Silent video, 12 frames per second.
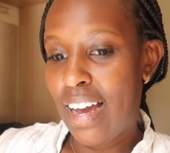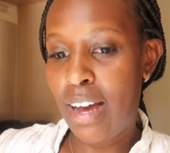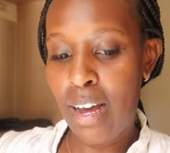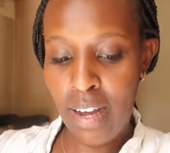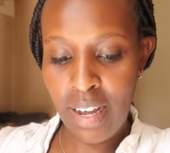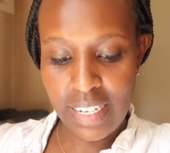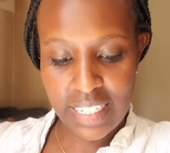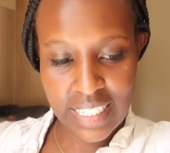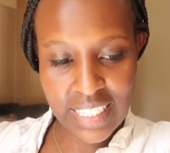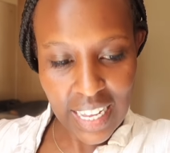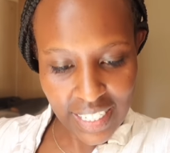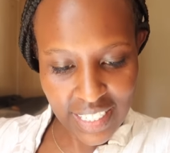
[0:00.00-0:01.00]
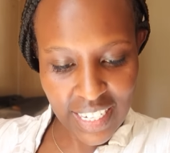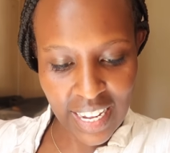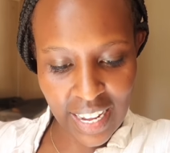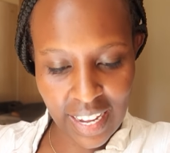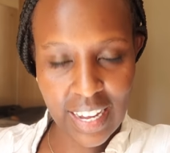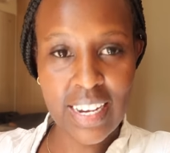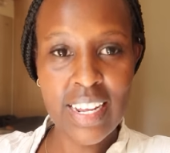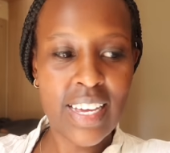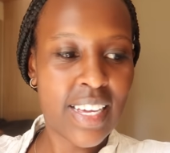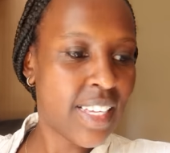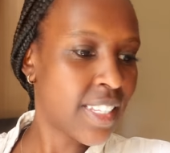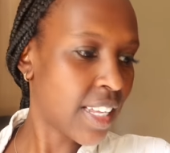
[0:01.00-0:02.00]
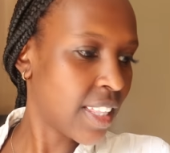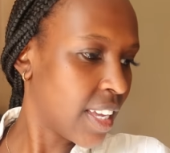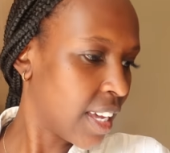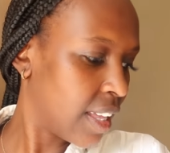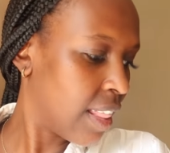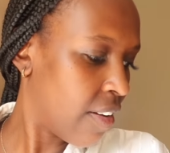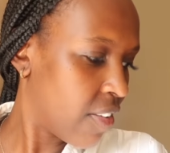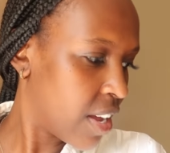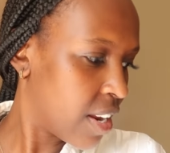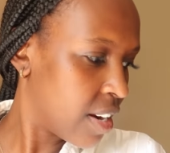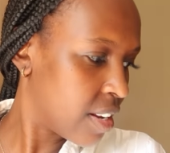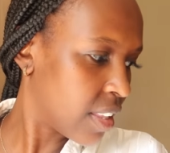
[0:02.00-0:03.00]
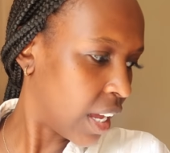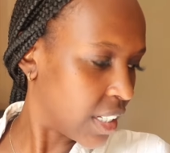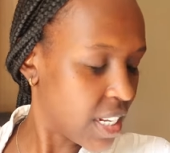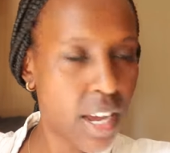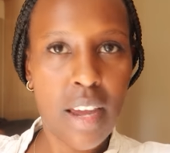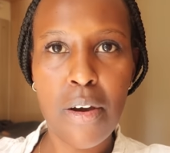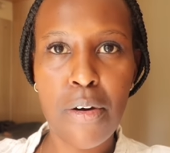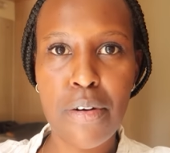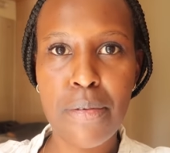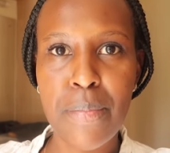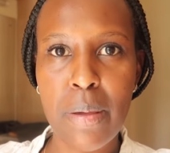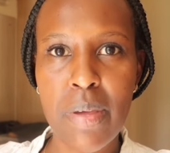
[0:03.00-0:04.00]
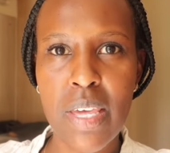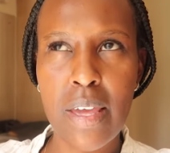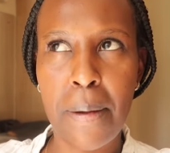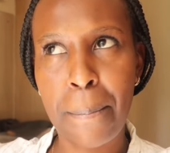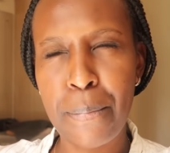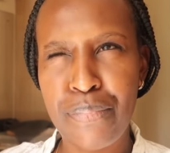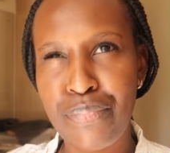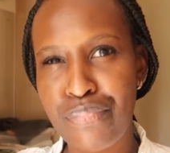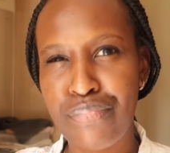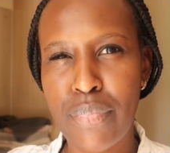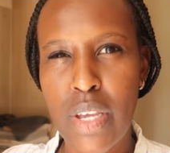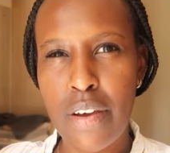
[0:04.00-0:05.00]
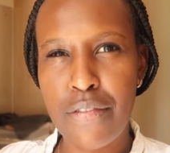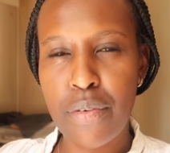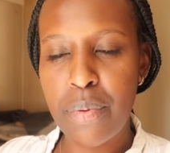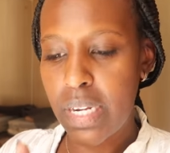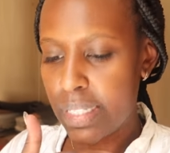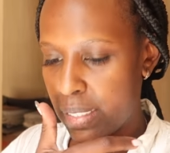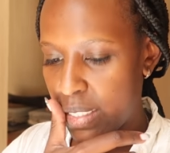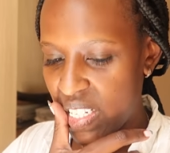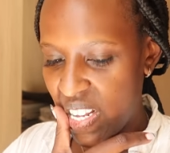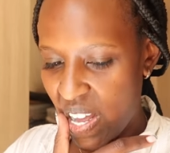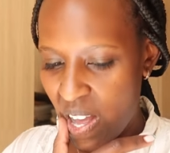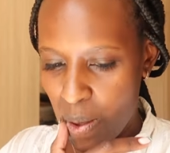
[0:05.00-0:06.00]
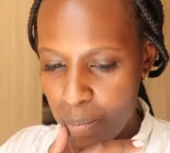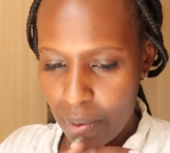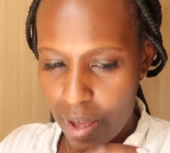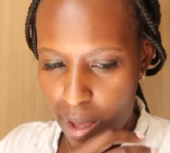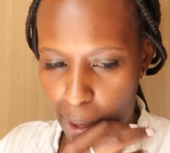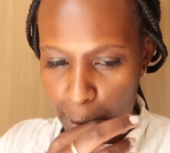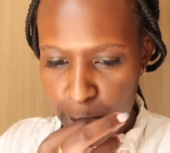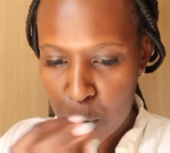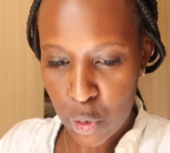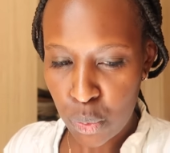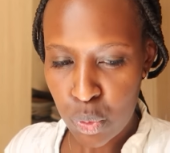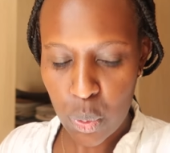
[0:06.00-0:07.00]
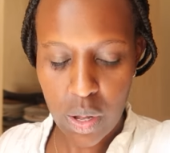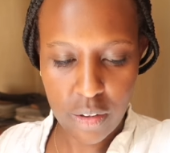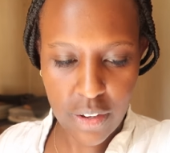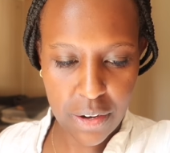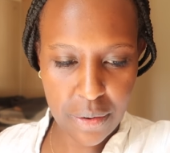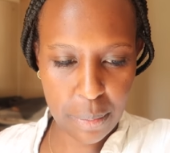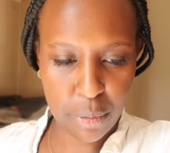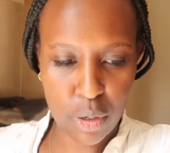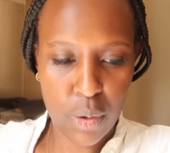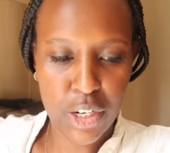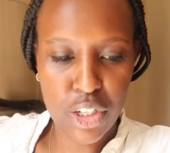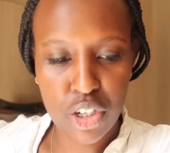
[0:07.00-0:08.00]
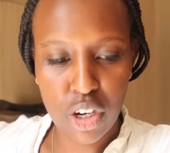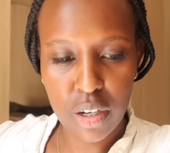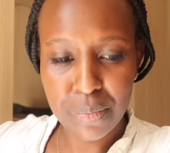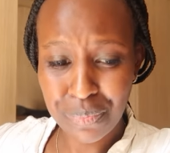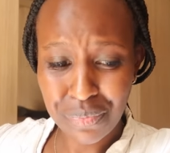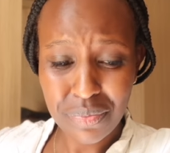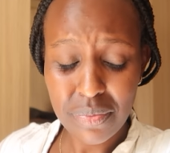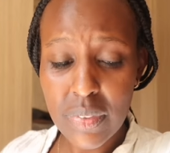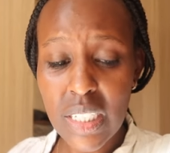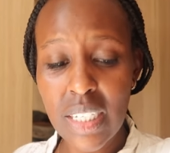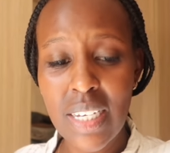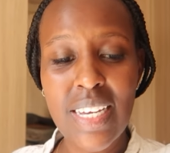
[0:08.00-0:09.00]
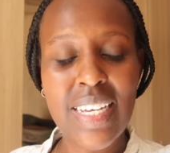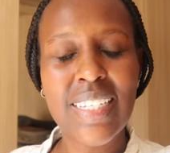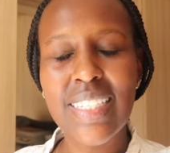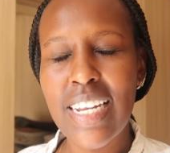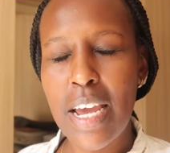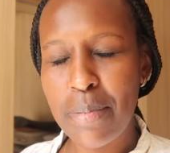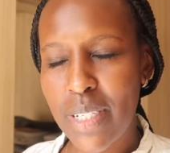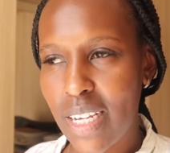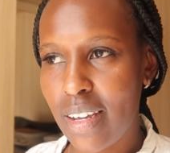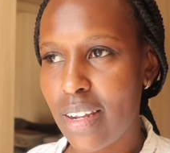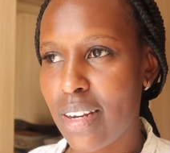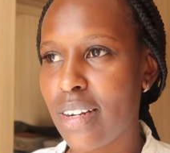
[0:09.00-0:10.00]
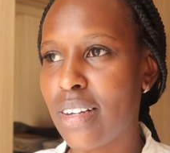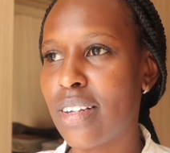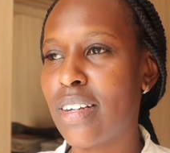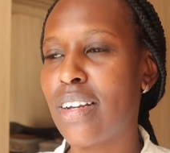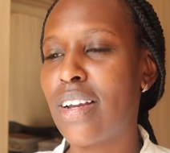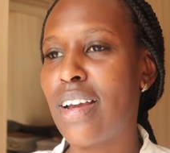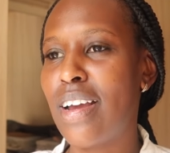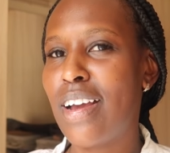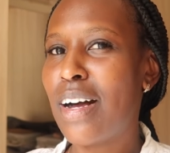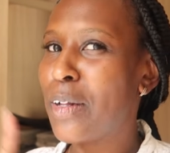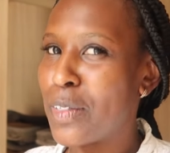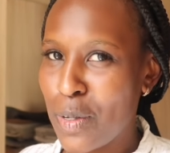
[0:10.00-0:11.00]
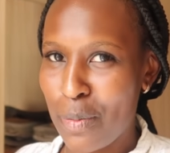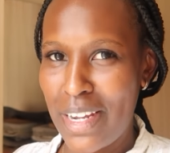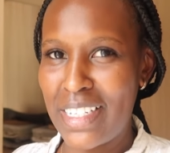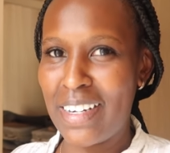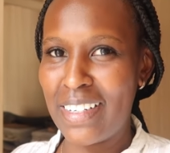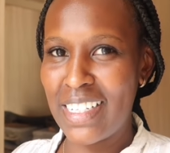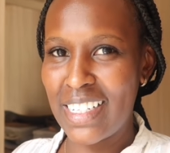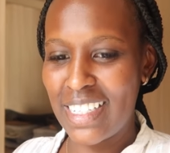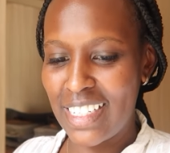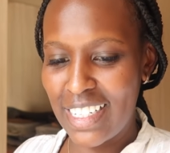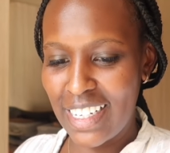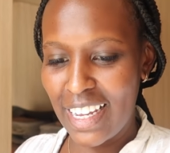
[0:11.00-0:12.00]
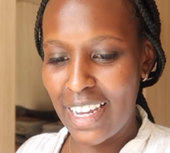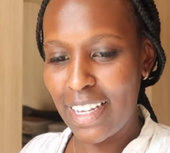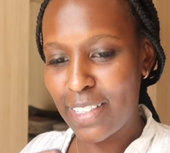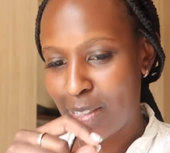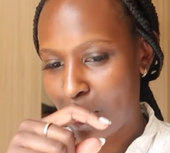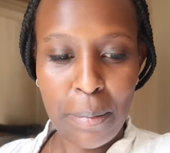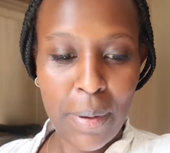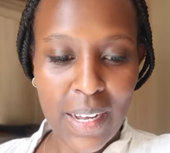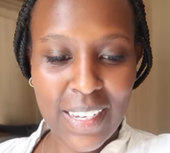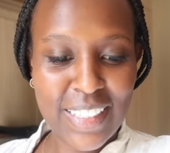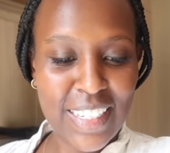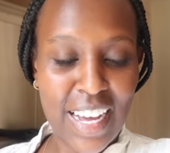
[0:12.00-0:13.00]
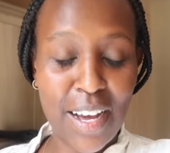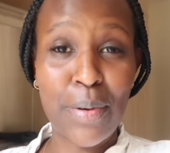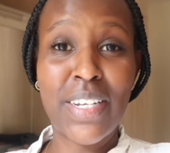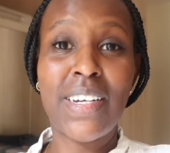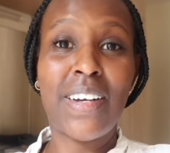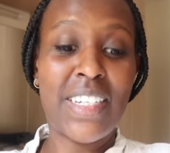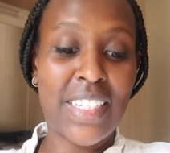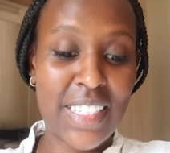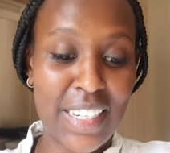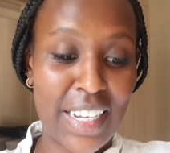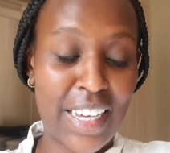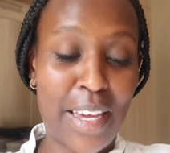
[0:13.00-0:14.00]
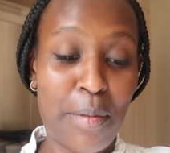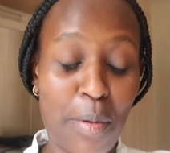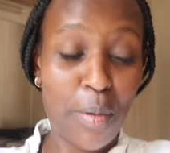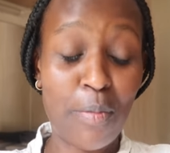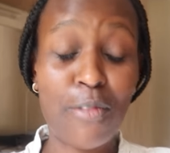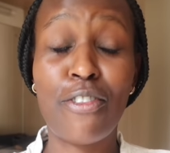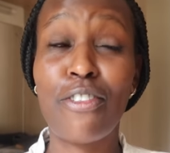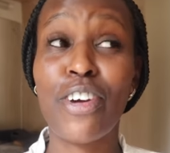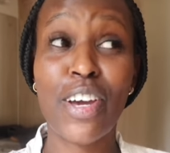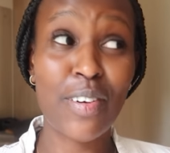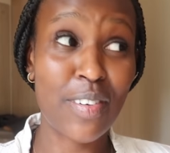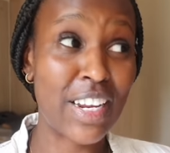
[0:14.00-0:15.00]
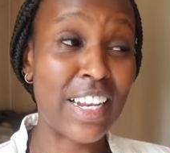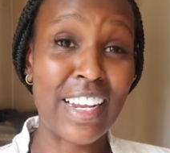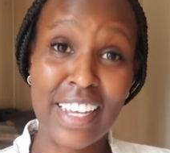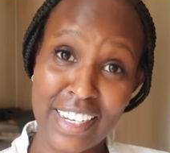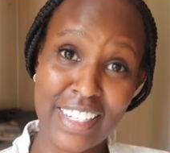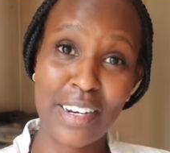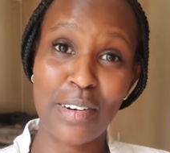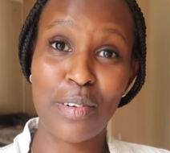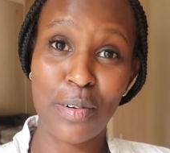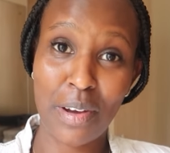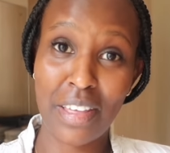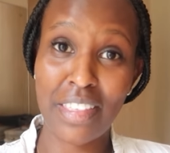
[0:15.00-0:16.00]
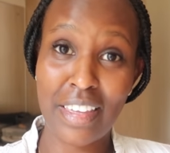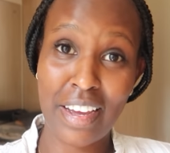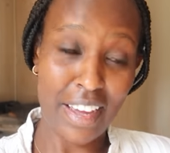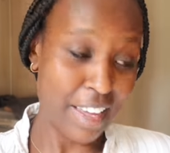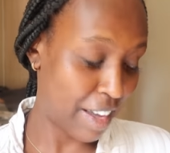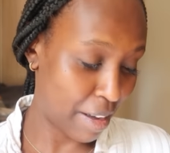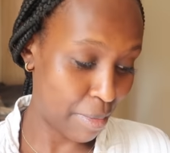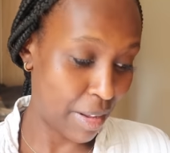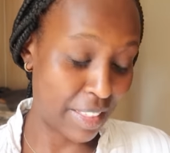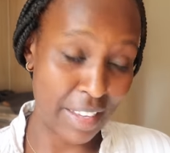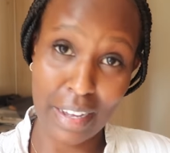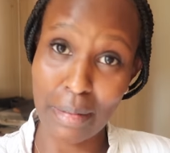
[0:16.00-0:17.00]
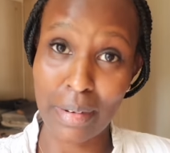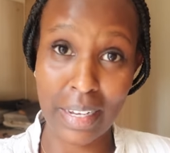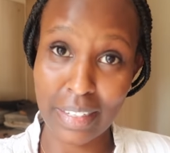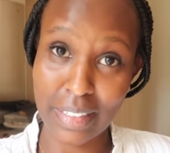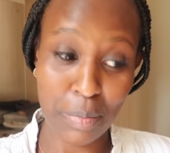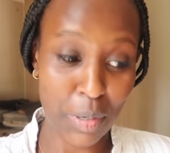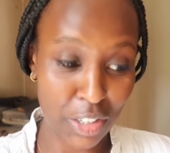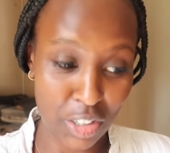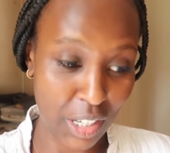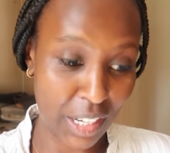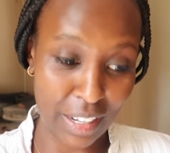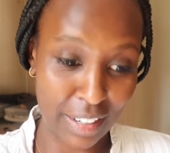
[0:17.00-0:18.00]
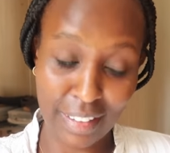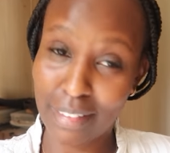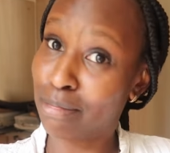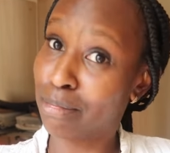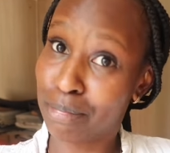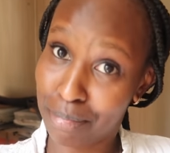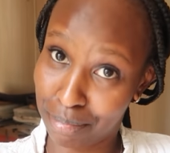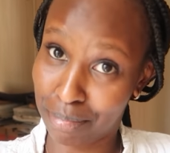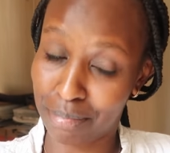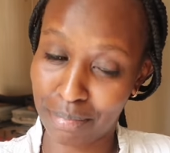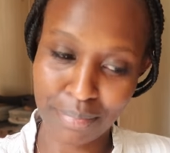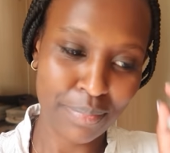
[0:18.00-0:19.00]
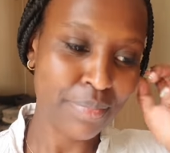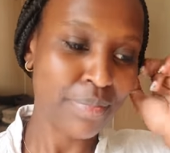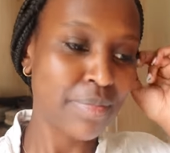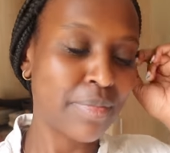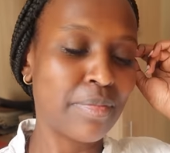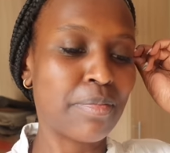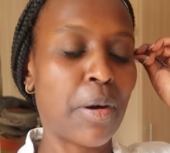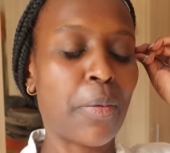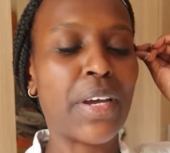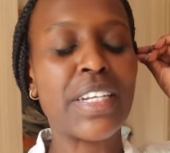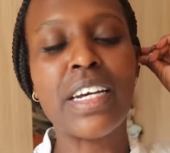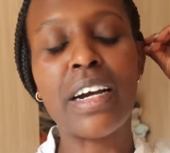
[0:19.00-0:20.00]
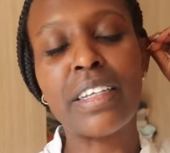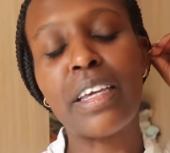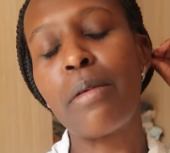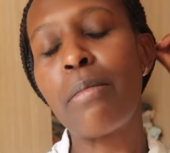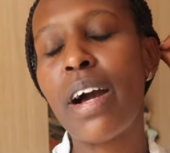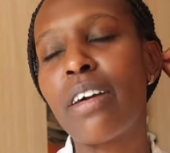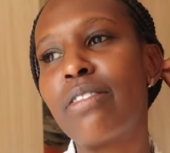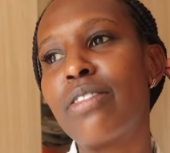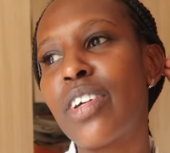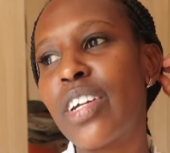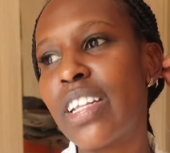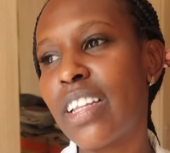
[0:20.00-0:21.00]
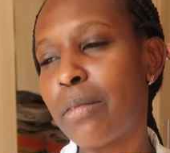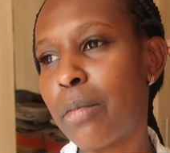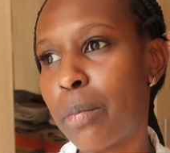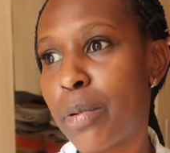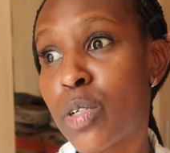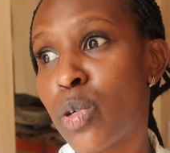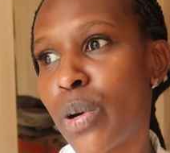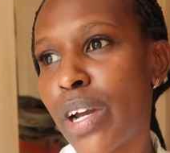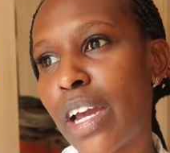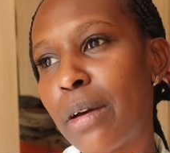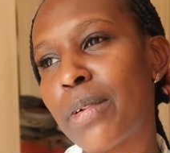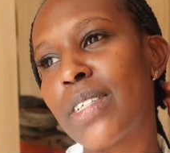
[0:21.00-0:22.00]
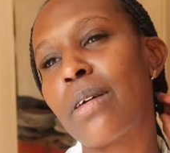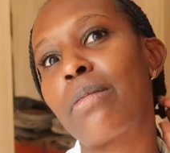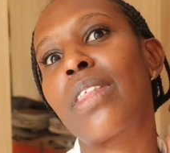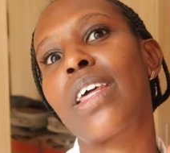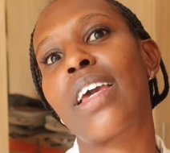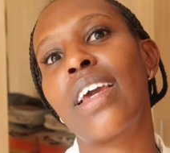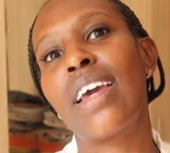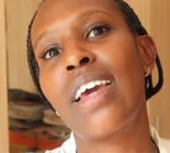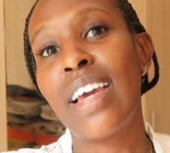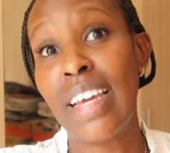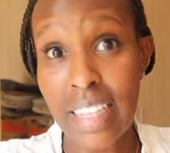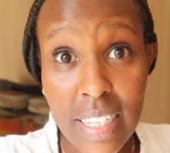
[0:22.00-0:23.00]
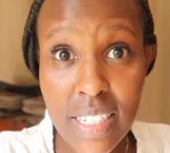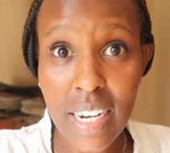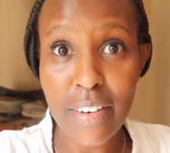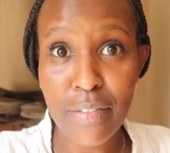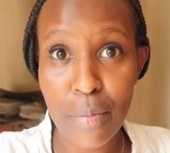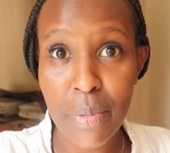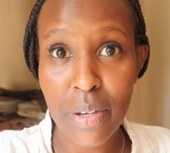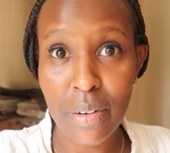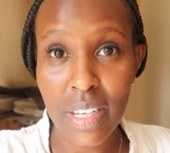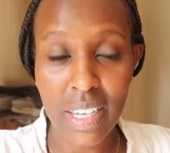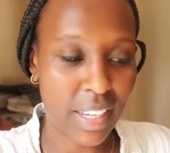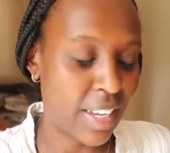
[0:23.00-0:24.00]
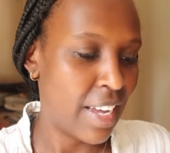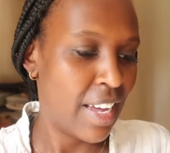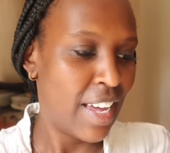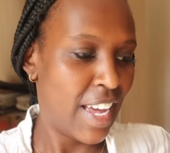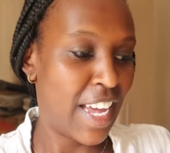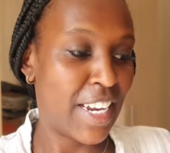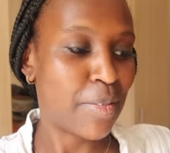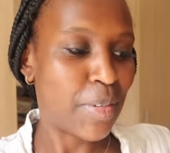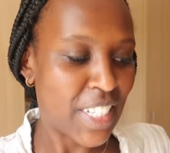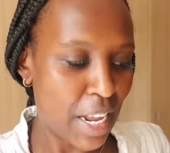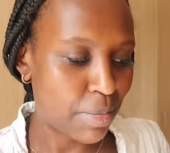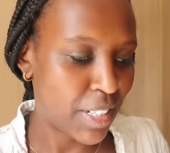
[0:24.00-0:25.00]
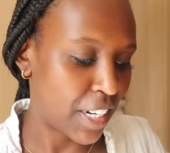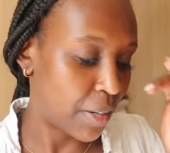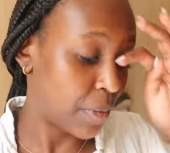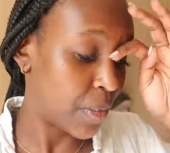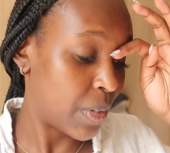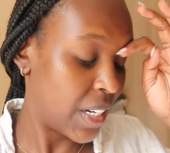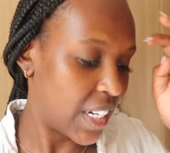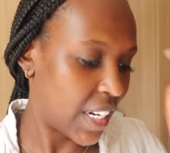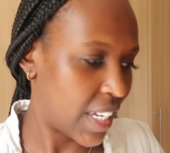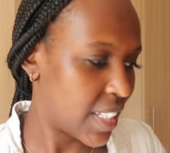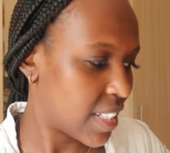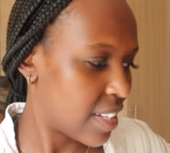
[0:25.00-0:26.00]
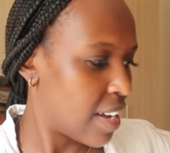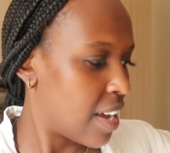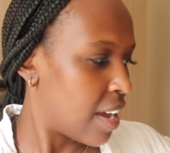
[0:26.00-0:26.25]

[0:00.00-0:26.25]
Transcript: It is Saturday. It is, I think, 11:30 or maybe a few minutes 212, I'm not quite sure. Slept in, also went out yesterday. But yeah, went out yesterday, came home very late. I don't know who I think I am. I think I'm like a spring chicken. But went out, came back very late, maybe 2 a.m. or something. That's late for me, okay? And we slept in, it was really nice.